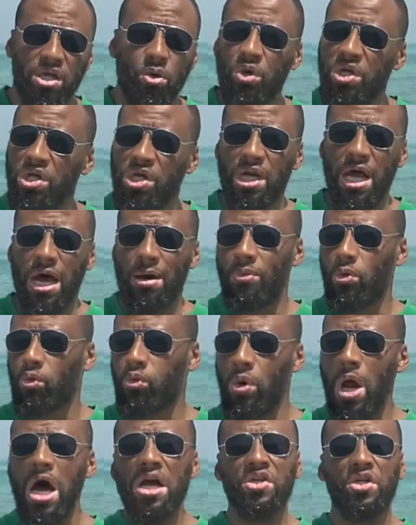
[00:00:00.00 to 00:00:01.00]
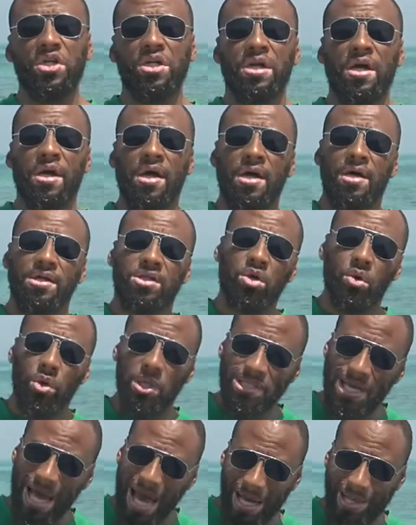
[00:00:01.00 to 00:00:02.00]
then we should not rush to
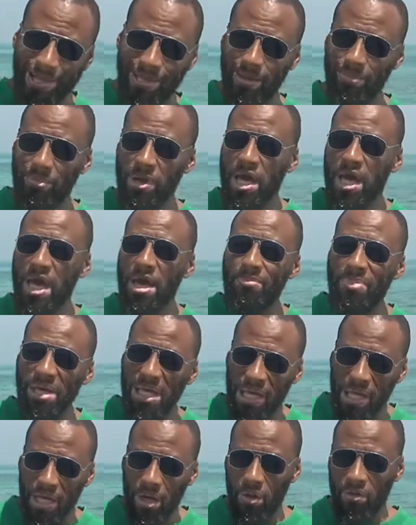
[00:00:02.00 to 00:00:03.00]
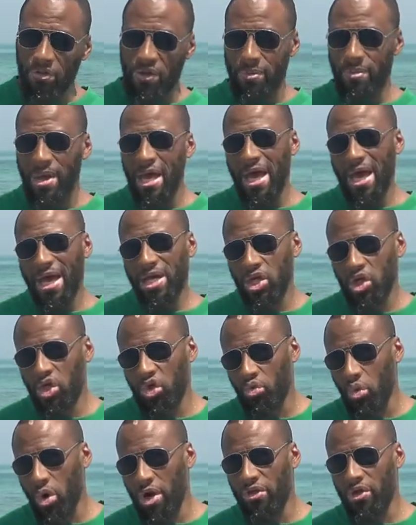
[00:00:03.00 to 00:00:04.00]
attack them and belittle them and
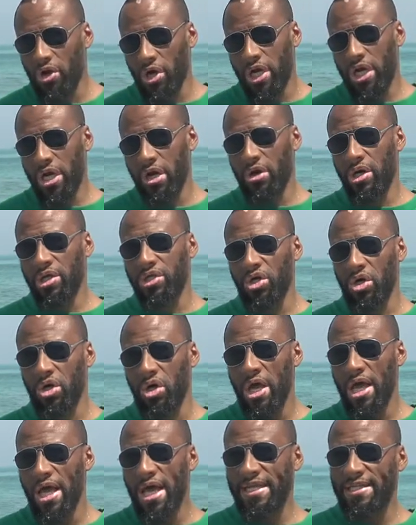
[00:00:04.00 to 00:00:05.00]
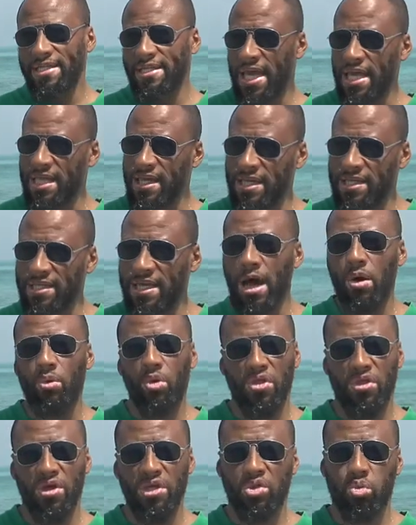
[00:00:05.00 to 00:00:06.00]
destroy their character and say they sat
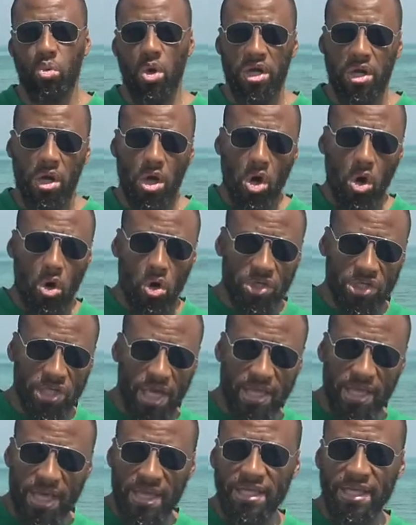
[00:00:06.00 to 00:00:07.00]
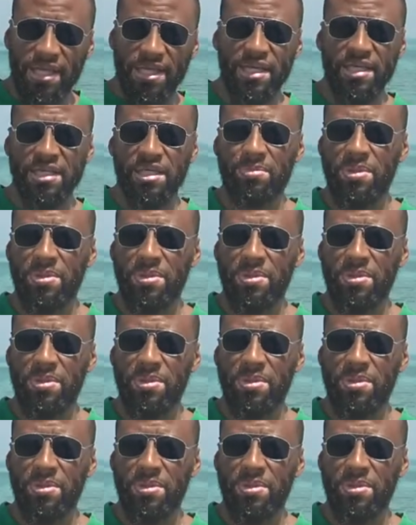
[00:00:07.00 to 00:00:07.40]
with this one or say they did this